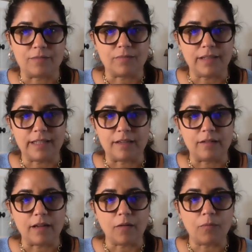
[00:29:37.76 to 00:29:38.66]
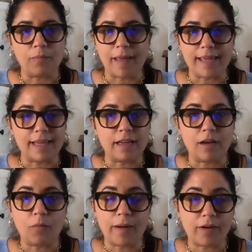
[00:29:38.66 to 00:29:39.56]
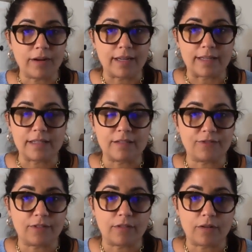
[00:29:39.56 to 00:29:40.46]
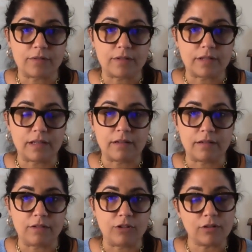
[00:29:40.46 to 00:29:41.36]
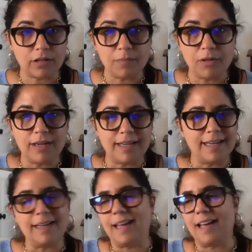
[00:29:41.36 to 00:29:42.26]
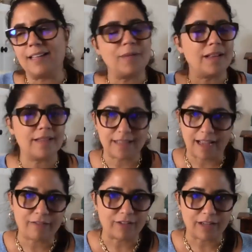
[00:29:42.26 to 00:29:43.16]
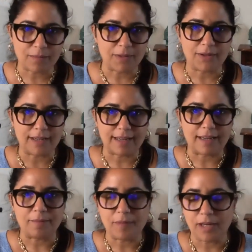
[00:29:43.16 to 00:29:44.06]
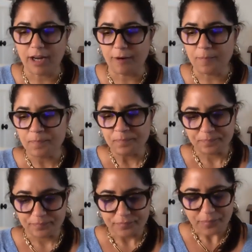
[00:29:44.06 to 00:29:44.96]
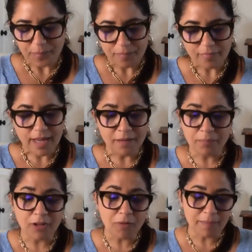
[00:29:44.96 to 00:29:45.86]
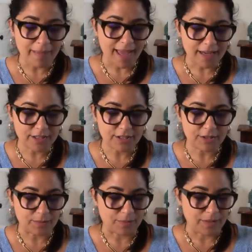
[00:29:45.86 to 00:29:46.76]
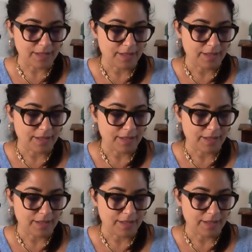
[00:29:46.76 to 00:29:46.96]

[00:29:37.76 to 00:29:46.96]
really making awareness for those in your community as well as every community, you know. And but going back to,